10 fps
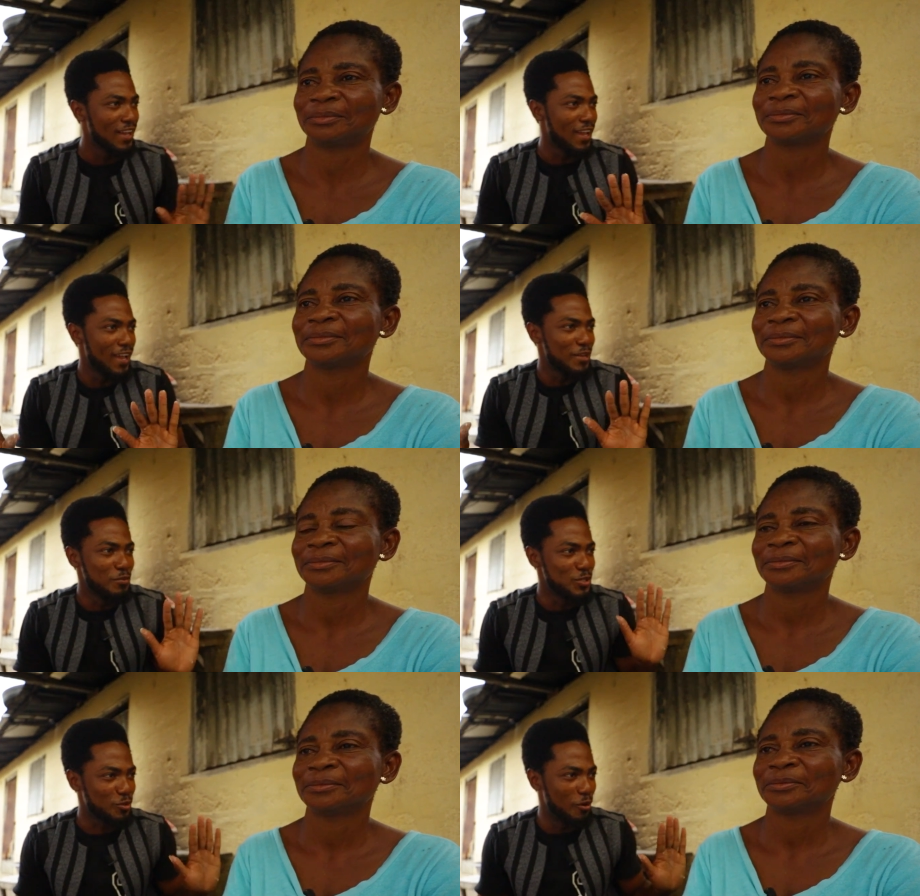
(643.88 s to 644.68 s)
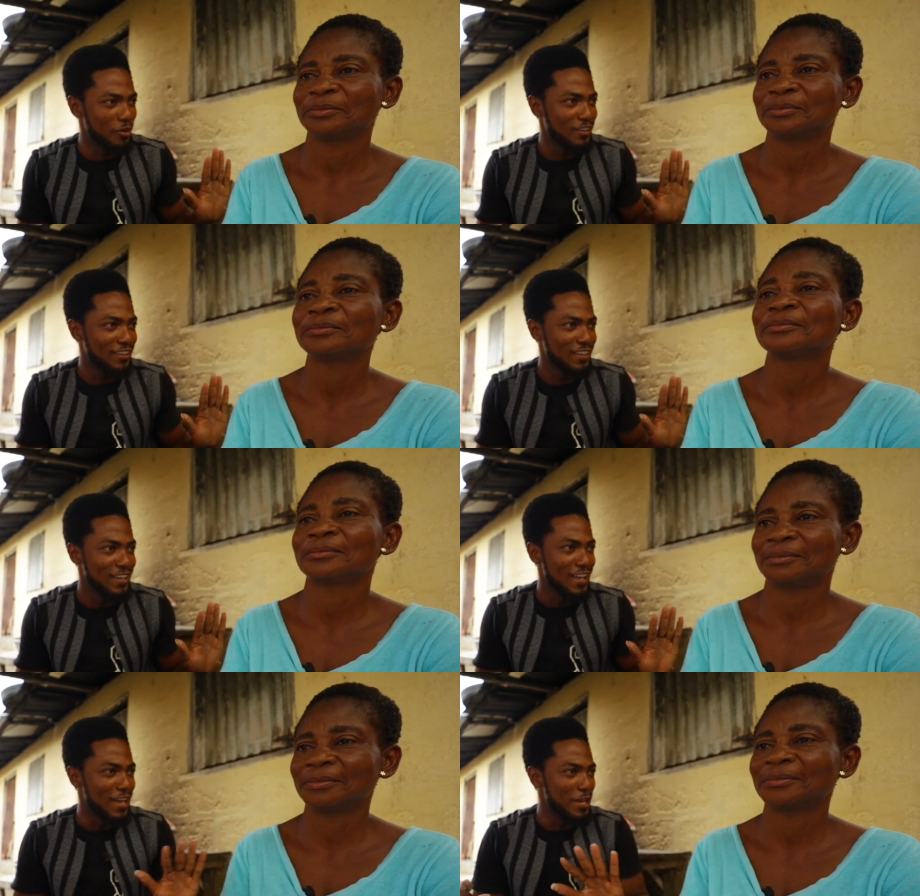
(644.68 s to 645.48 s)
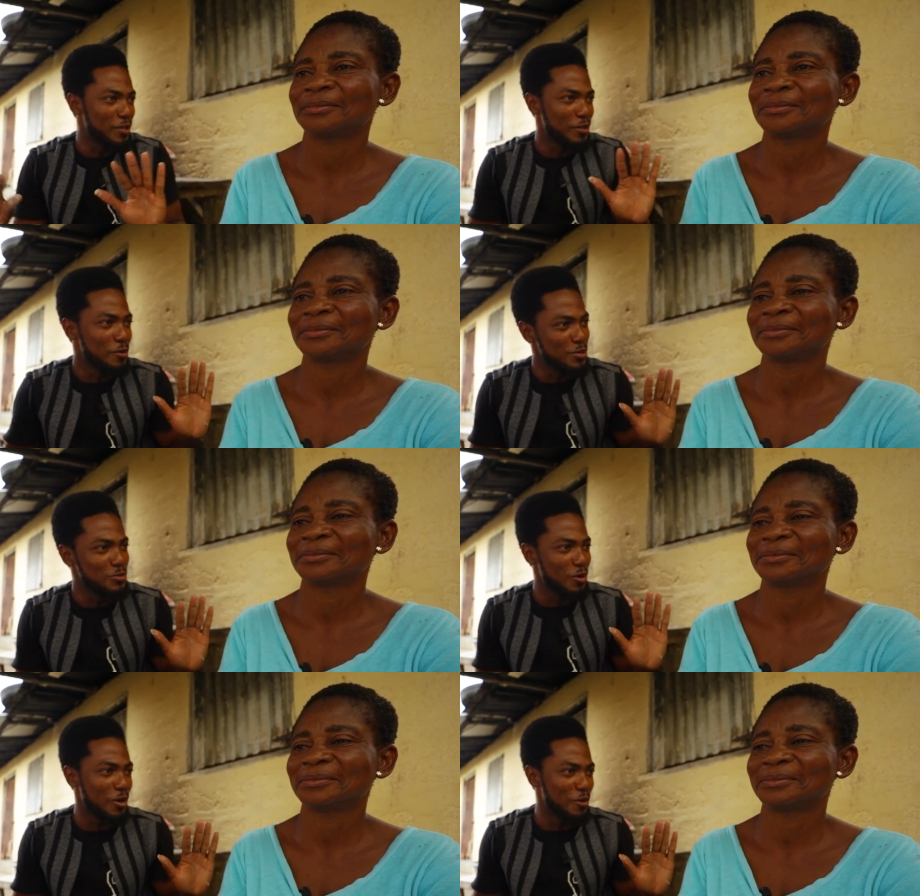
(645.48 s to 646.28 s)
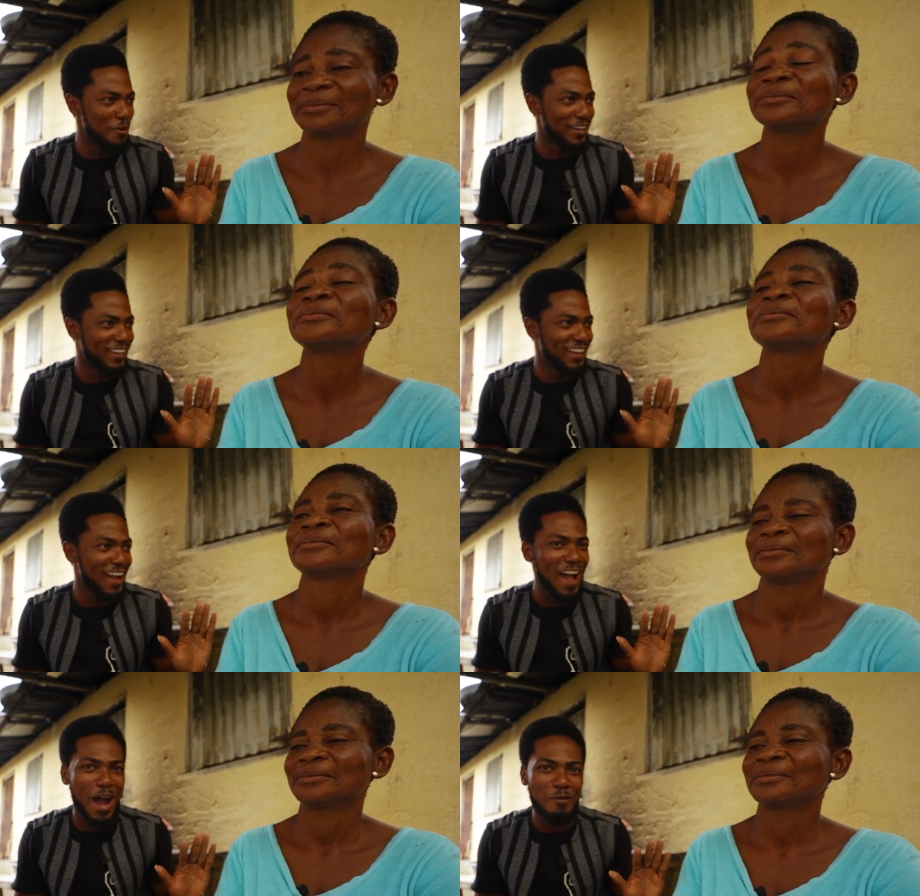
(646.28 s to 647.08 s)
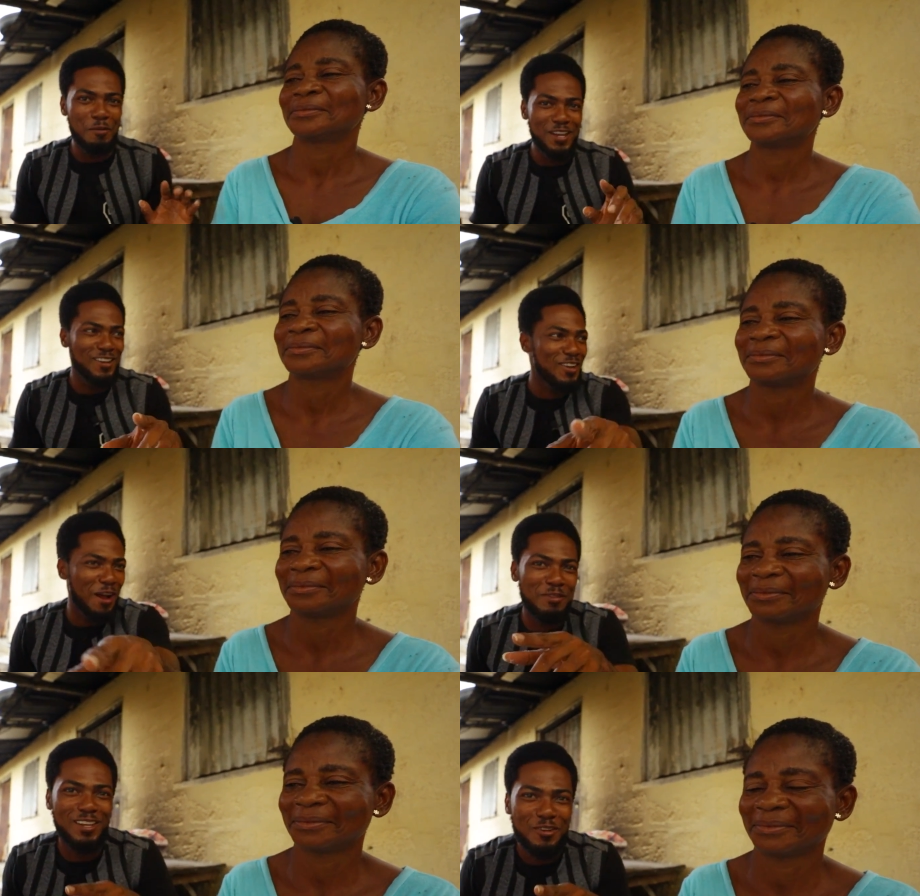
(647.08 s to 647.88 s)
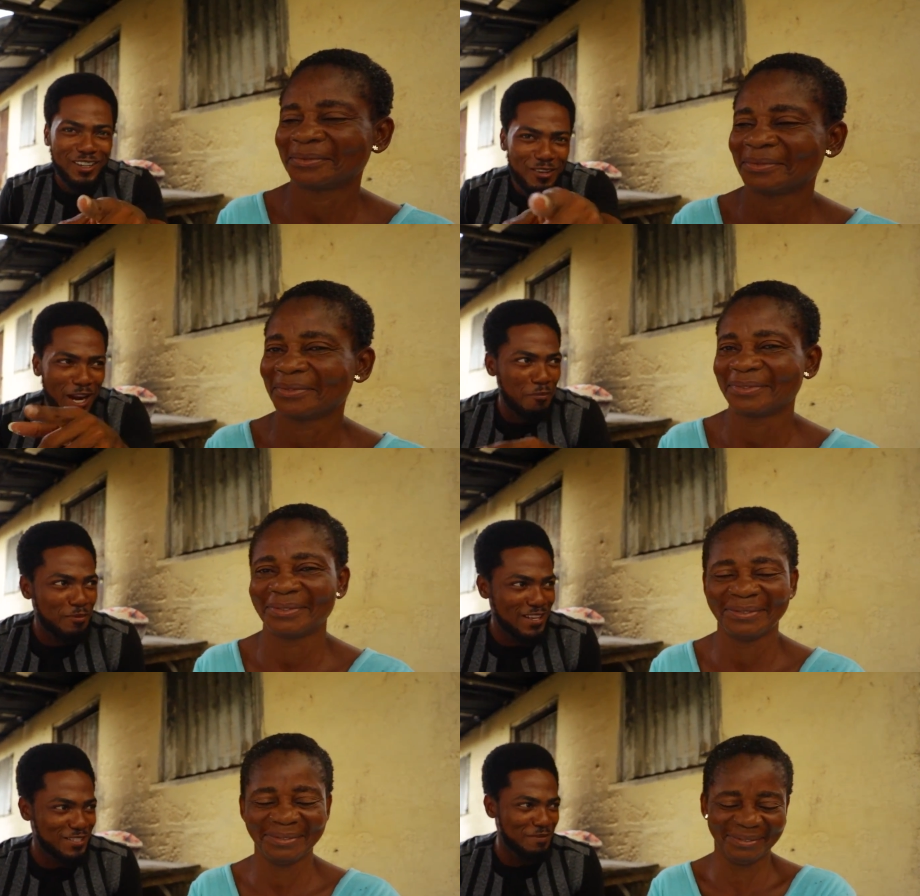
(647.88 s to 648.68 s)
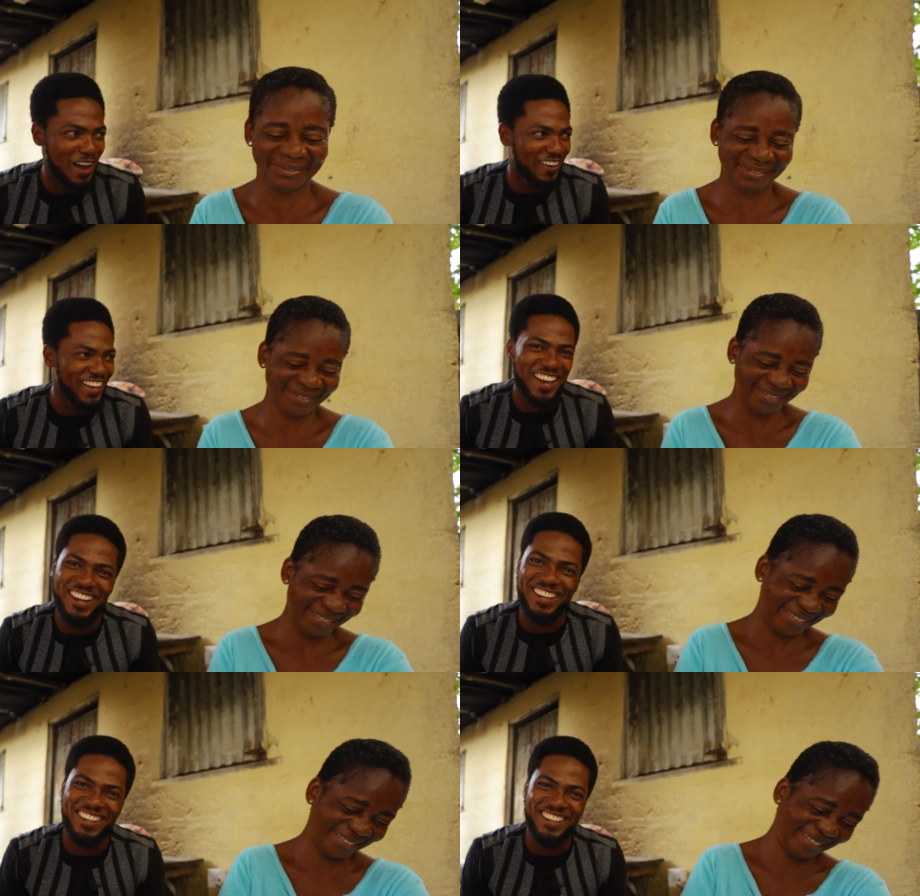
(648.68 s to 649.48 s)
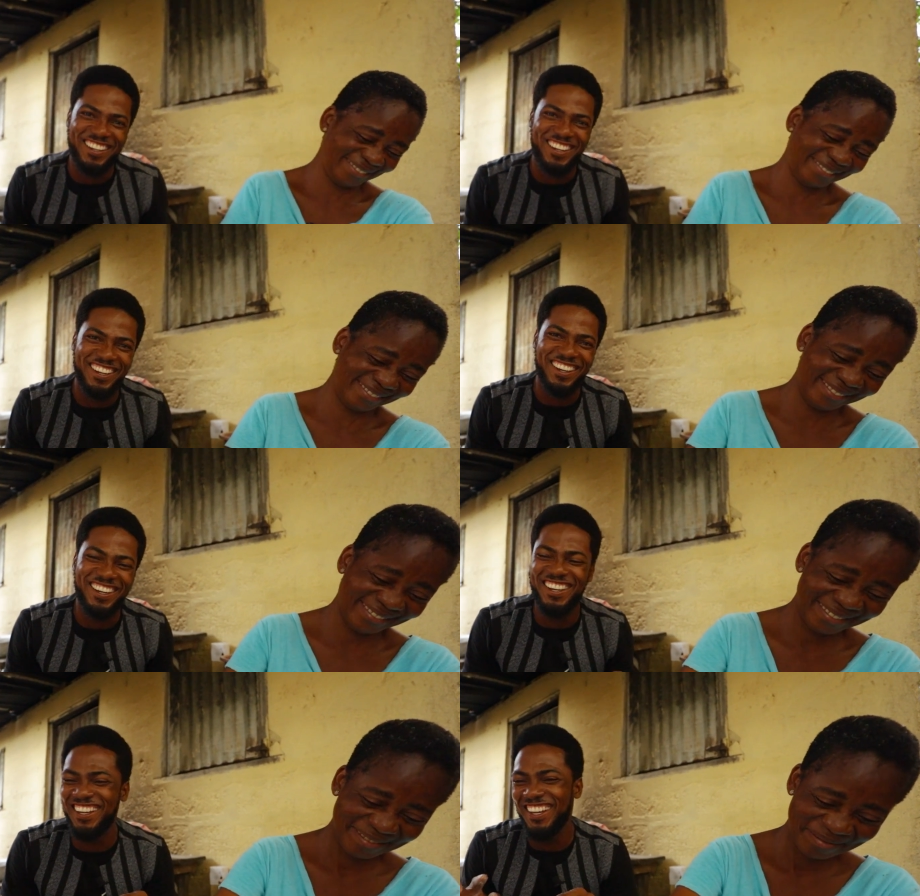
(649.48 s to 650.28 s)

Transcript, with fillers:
Speaker 1: and you'll be strong, and you can go and do all your work. And ah, mommy, look at me, look at the point and smile. Hey.